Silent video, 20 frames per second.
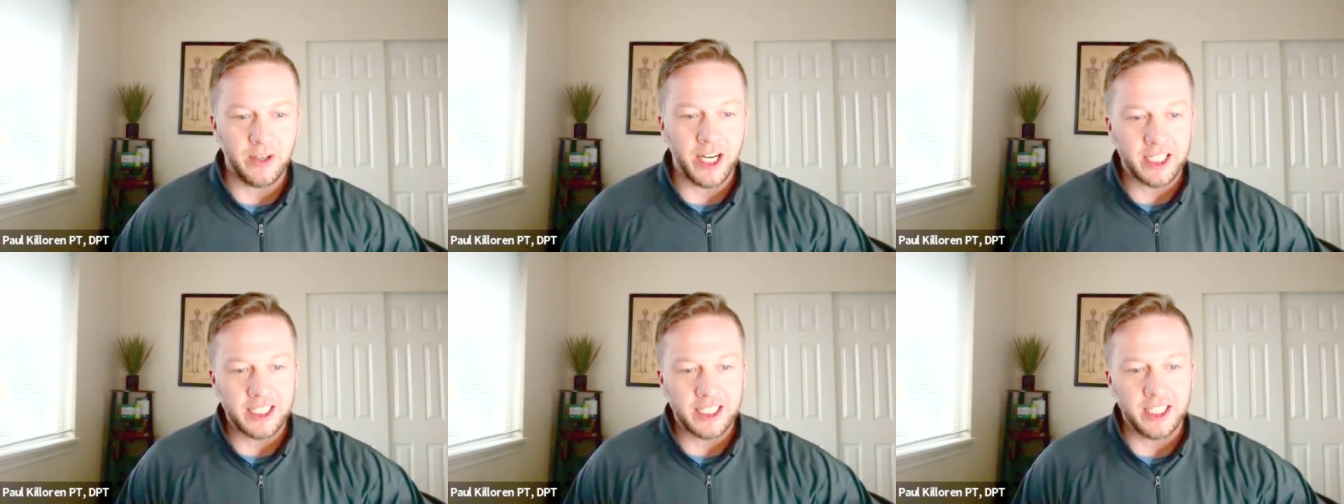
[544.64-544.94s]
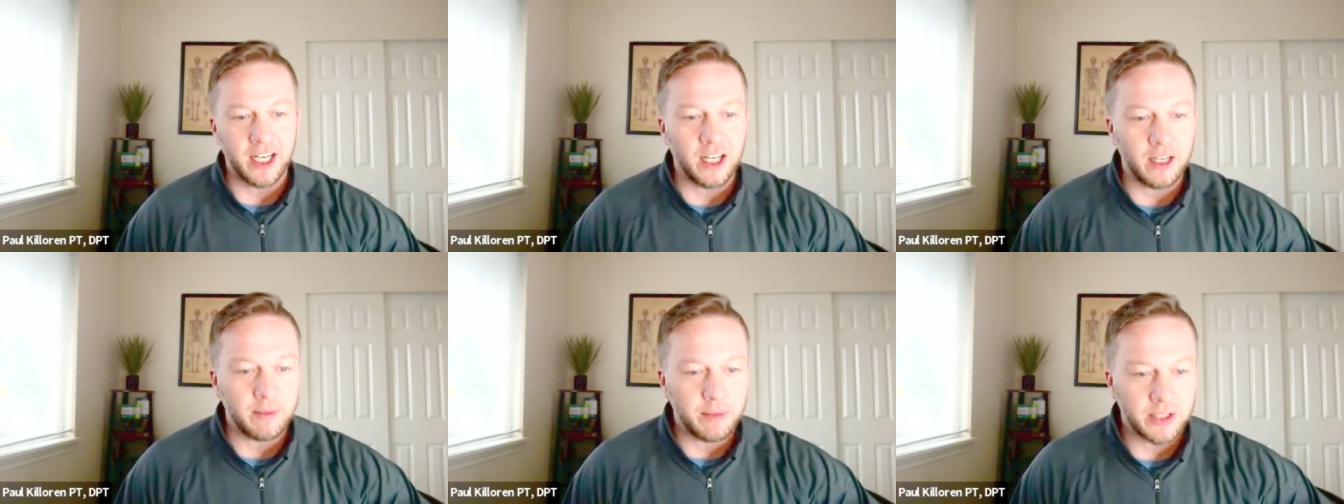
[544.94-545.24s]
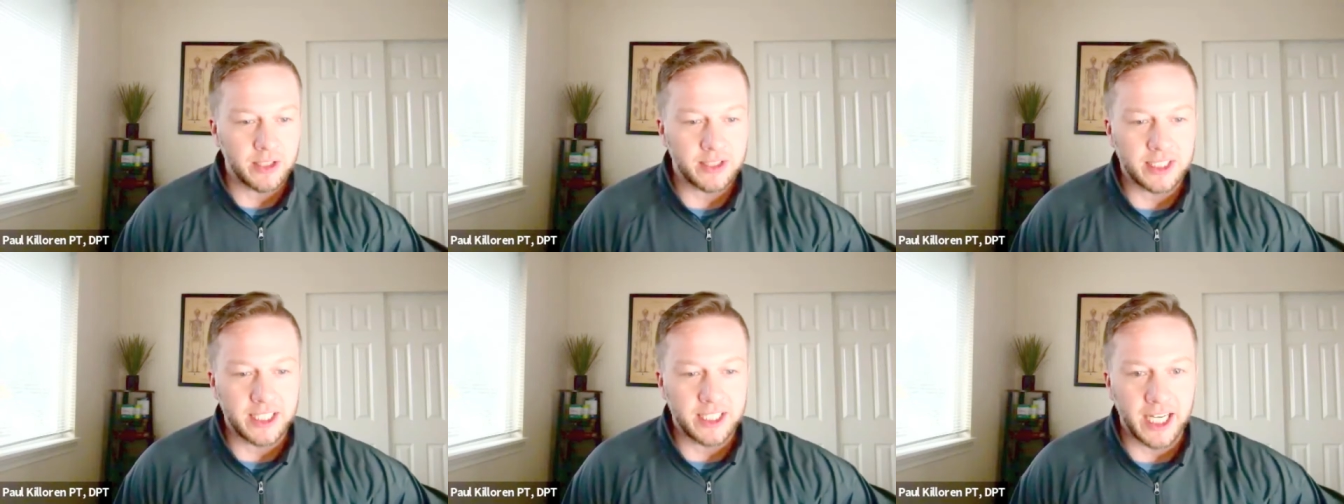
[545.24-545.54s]
actually
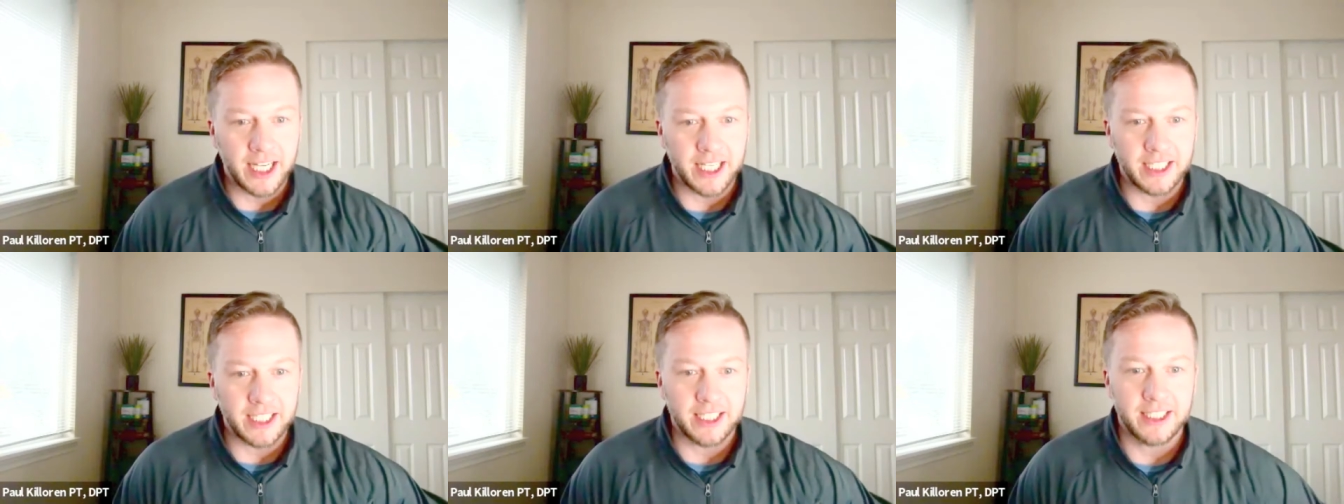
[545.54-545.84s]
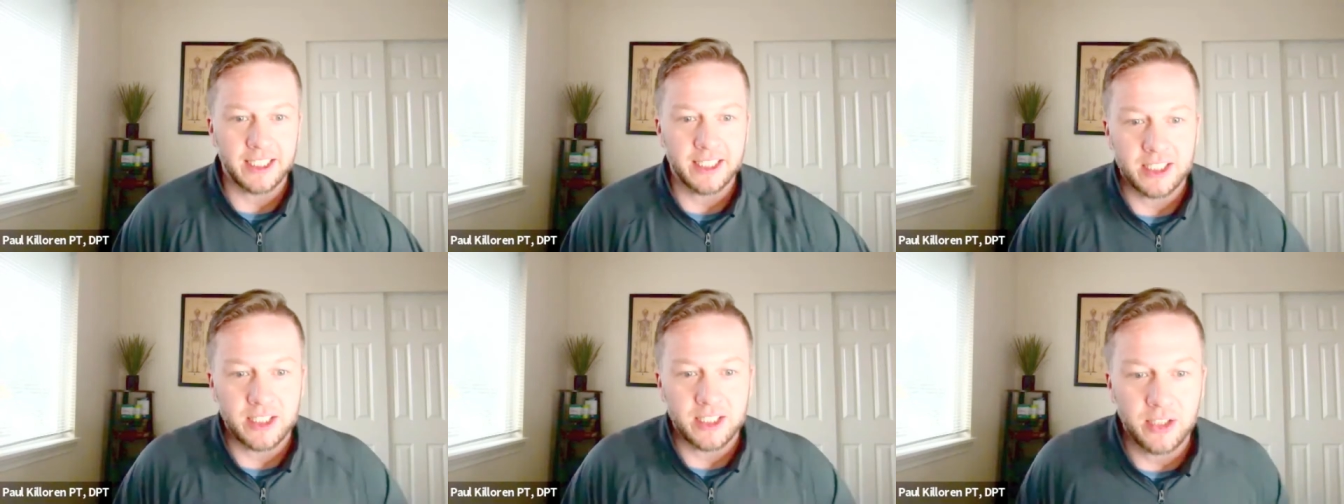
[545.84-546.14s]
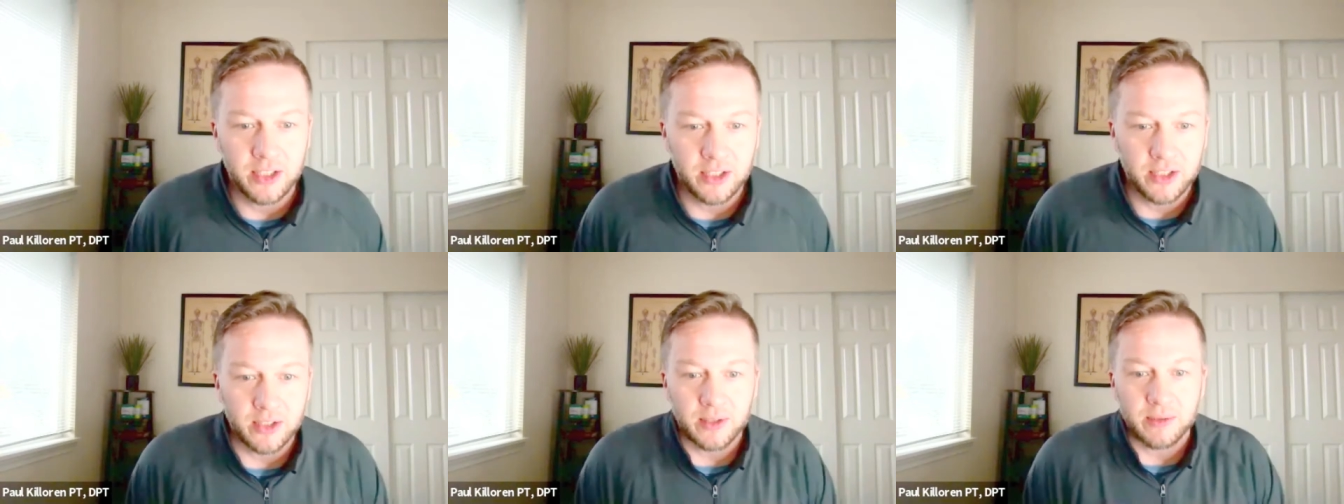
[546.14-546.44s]
almost got
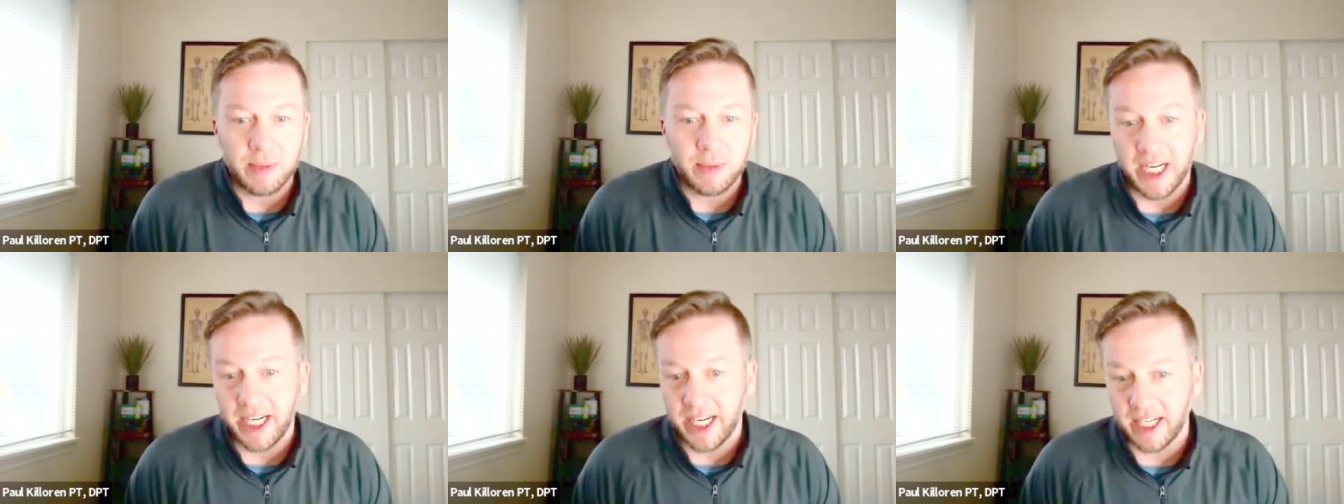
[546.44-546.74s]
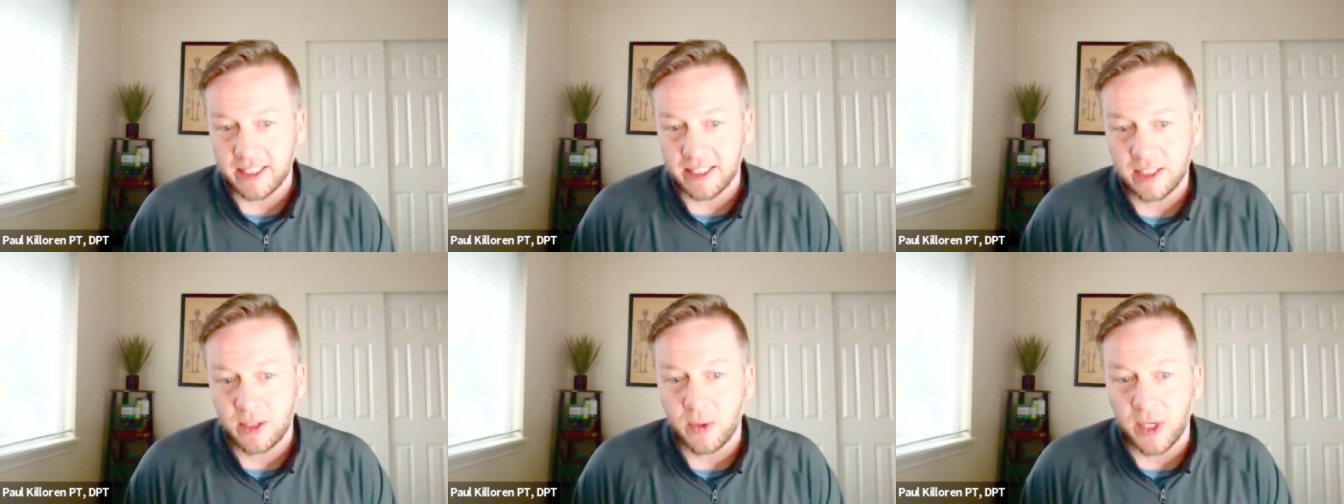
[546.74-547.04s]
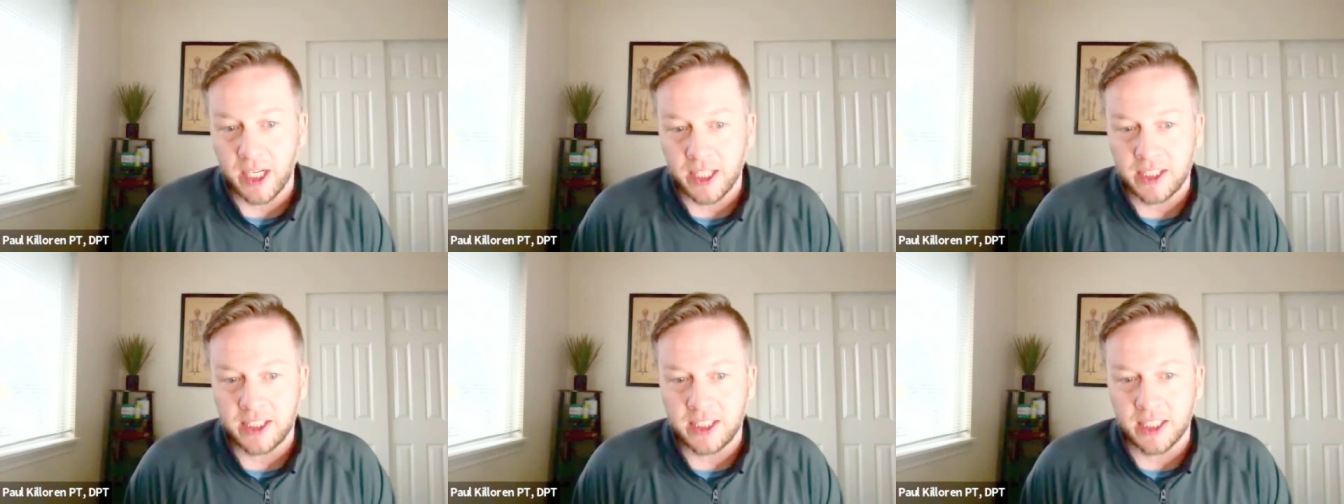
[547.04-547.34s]
to my next
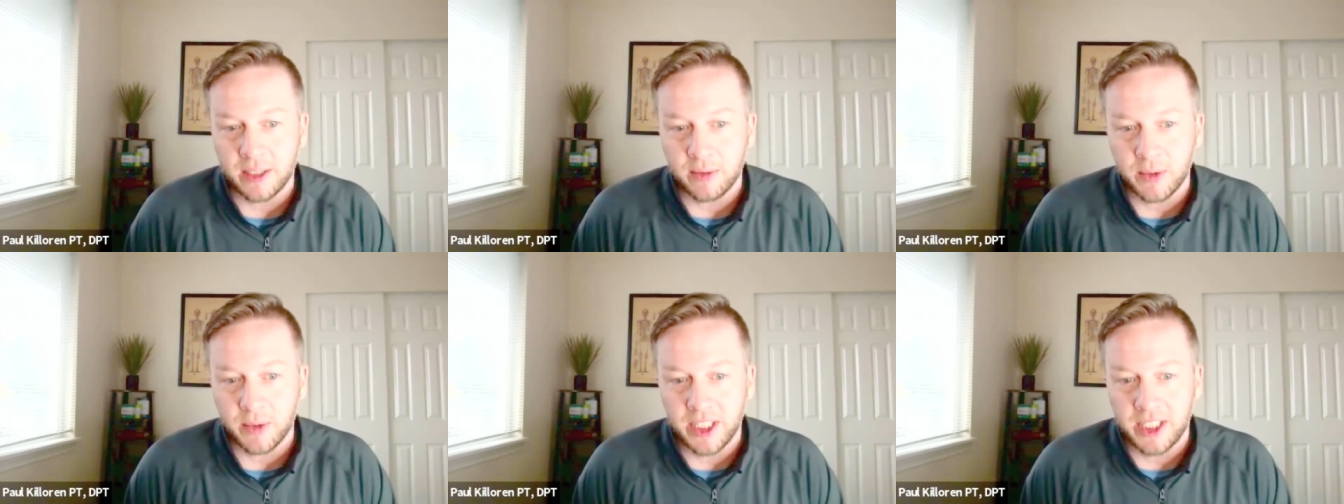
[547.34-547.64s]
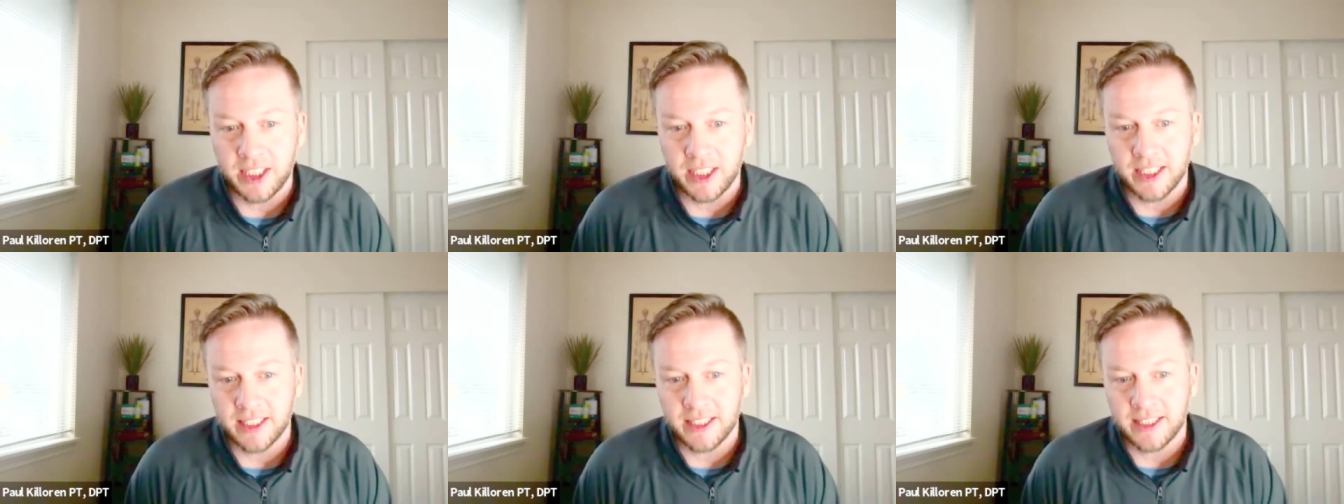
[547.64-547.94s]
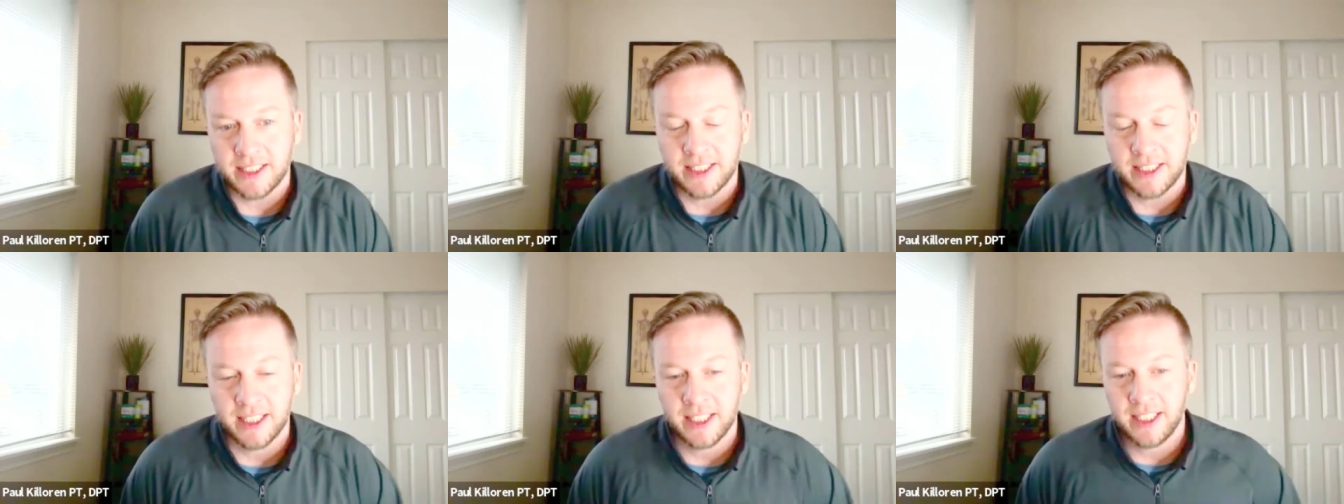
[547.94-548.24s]
question, which is